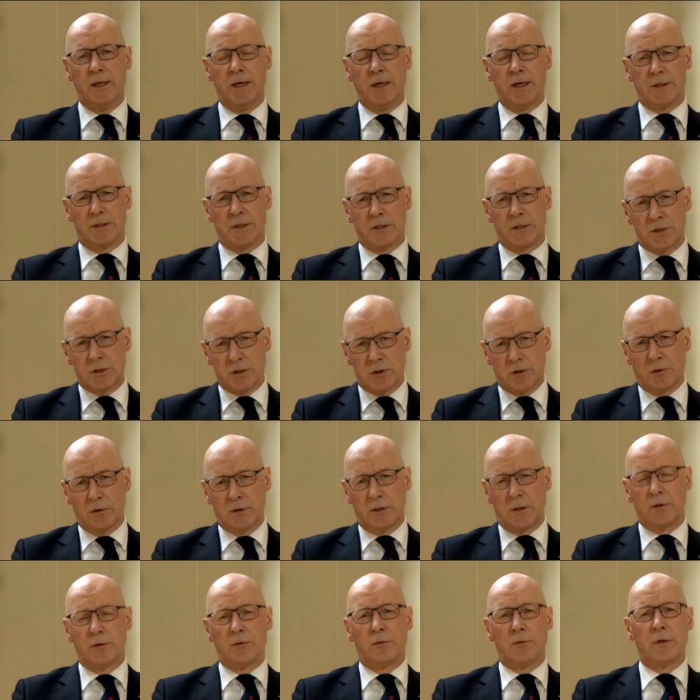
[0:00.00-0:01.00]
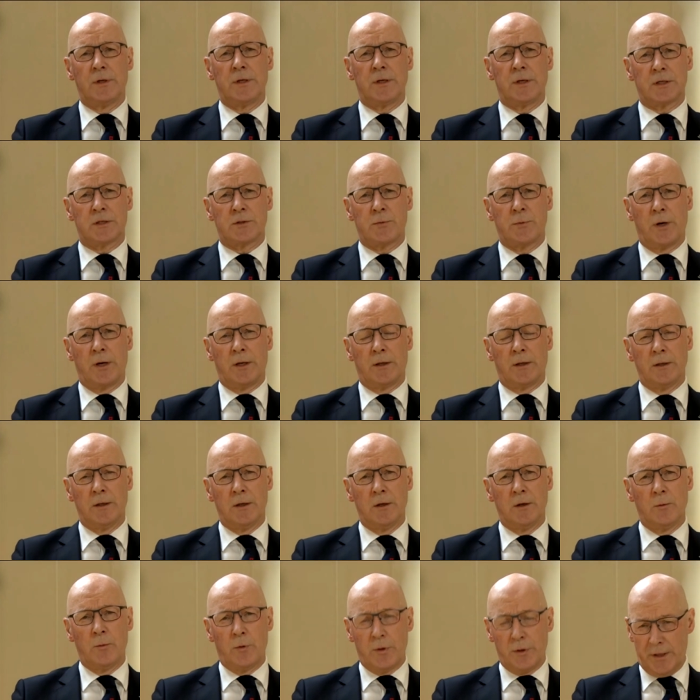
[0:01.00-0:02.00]
is that Scotland only does well
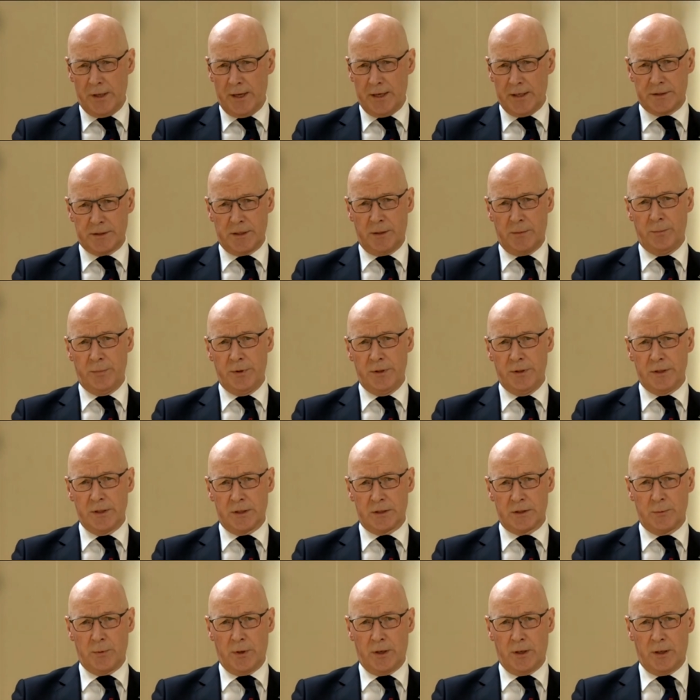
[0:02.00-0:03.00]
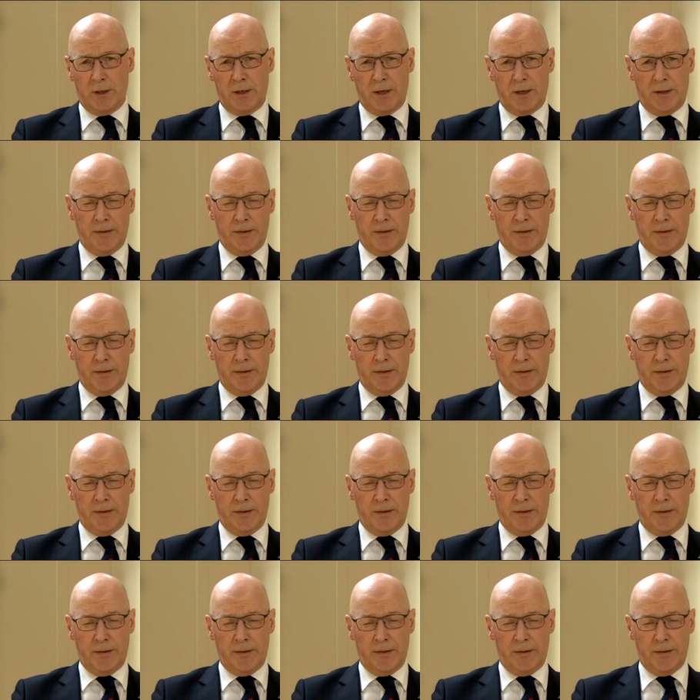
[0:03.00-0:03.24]
when the SNP does well,